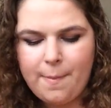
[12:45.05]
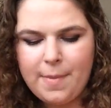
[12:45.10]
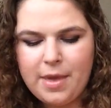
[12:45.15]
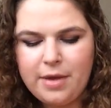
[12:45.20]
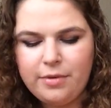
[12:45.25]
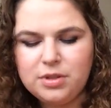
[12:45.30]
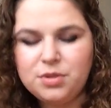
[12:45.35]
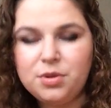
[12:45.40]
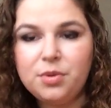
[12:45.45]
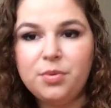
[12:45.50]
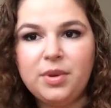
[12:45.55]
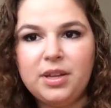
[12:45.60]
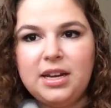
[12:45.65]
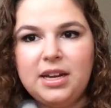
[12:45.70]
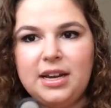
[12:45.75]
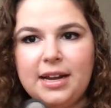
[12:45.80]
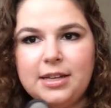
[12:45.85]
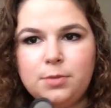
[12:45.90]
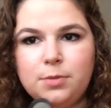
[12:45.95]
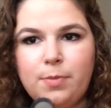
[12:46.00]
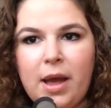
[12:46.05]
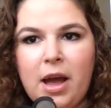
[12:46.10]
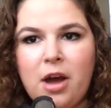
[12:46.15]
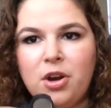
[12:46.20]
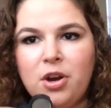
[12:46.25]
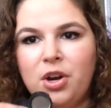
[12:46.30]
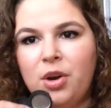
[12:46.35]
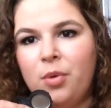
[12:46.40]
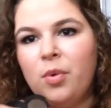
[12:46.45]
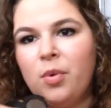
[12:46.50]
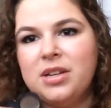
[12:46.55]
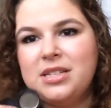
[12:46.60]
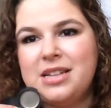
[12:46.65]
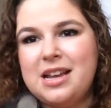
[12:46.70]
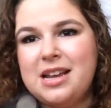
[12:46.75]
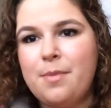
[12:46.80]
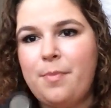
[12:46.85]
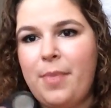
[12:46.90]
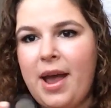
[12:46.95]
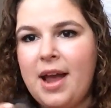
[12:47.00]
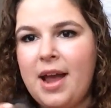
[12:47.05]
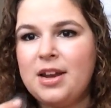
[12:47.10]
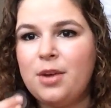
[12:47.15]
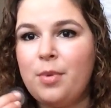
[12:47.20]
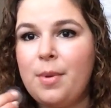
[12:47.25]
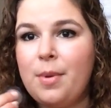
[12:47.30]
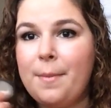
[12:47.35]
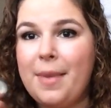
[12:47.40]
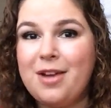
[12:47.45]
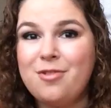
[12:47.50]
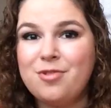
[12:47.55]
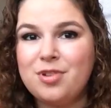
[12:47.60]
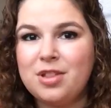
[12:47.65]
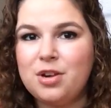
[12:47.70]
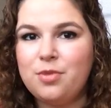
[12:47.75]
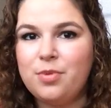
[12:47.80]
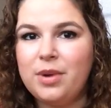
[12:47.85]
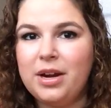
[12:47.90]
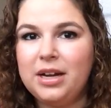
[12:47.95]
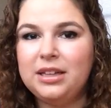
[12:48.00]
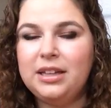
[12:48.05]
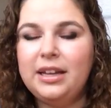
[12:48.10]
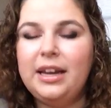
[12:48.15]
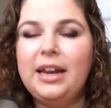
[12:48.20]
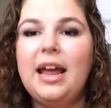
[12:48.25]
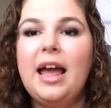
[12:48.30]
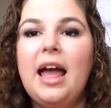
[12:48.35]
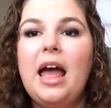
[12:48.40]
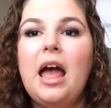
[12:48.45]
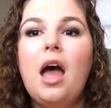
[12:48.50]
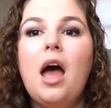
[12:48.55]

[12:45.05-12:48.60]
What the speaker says: It was a really nice powder. Once I hit pan, it went by really quickly.